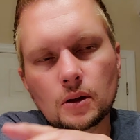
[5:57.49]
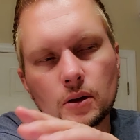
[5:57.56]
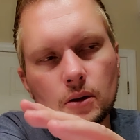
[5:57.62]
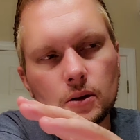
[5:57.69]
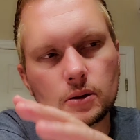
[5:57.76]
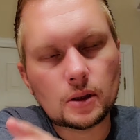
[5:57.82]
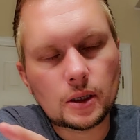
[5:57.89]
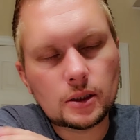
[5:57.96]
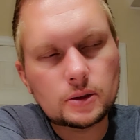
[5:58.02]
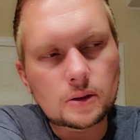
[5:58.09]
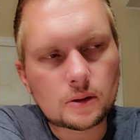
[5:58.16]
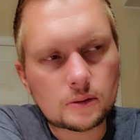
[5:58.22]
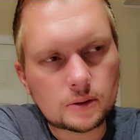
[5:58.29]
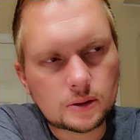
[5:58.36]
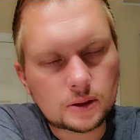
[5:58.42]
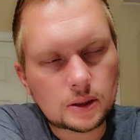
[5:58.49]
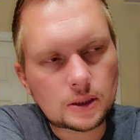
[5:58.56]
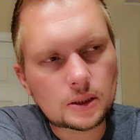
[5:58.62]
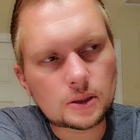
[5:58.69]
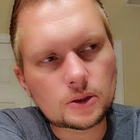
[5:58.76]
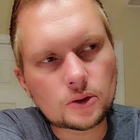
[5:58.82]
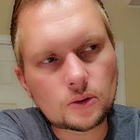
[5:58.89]
So as I was
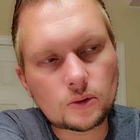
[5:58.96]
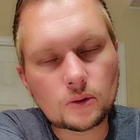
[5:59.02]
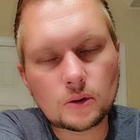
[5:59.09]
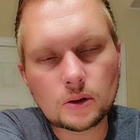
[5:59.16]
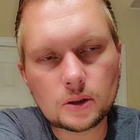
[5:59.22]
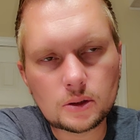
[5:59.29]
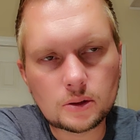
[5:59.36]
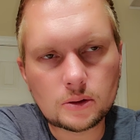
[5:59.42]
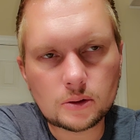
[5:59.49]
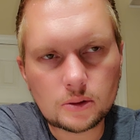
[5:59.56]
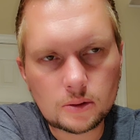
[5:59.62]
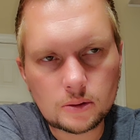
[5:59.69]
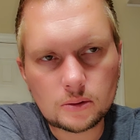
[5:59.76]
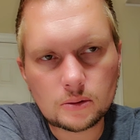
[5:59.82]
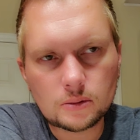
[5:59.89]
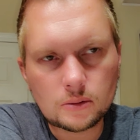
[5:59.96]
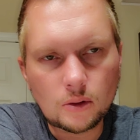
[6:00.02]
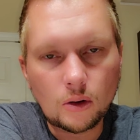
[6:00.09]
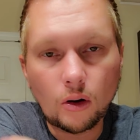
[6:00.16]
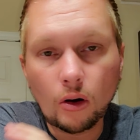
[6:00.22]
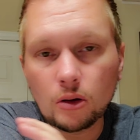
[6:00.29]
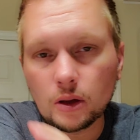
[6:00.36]
saying, your organs,
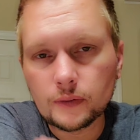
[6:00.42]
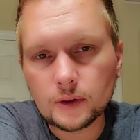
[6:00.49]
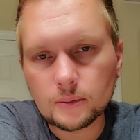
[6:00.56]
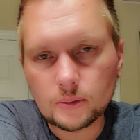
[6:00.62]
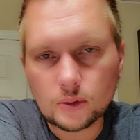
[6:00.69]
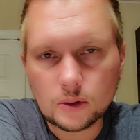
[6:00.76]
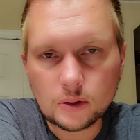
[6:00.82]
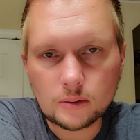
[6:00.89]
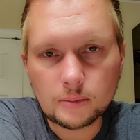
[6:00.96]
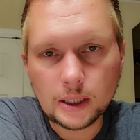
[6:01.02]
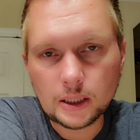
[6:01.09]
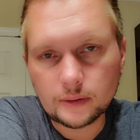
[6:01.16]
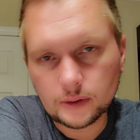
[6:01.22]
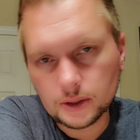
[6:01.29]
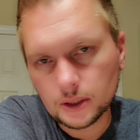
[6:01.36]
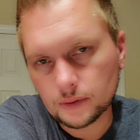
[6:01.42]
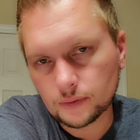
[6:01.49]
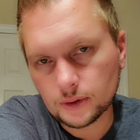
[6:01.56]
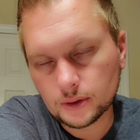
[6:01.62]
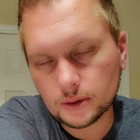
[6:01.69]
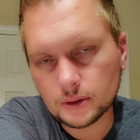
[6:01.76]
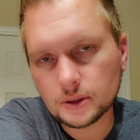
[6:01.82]
all of them are made of a
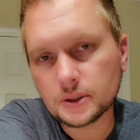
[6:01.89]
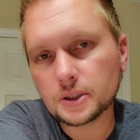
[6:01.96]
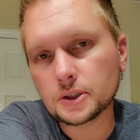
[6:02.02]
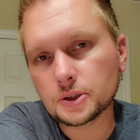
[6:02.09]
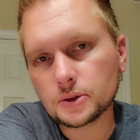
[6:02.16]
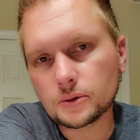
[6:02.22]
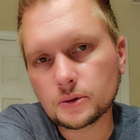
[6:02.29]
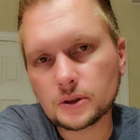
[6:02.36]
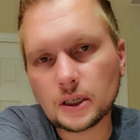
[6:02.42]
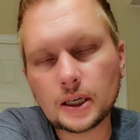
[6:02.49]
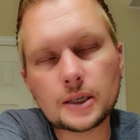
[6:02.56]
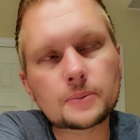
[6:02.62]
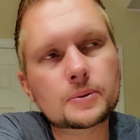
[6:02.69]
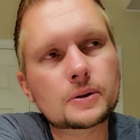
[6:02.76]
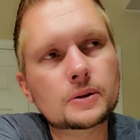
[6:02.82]
different tissue type.